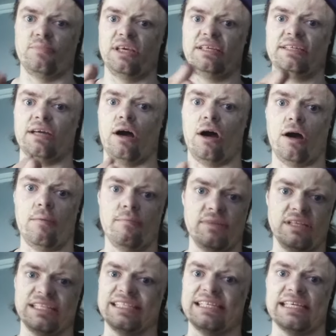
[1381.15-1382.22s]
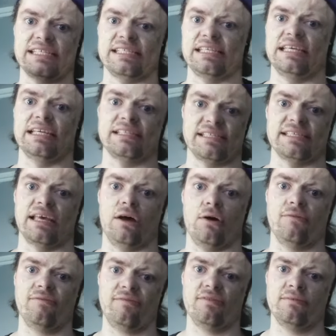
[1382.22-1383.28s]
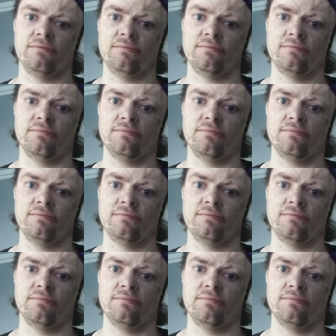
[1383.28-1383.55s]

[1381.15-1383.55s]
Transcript: become Disney itself.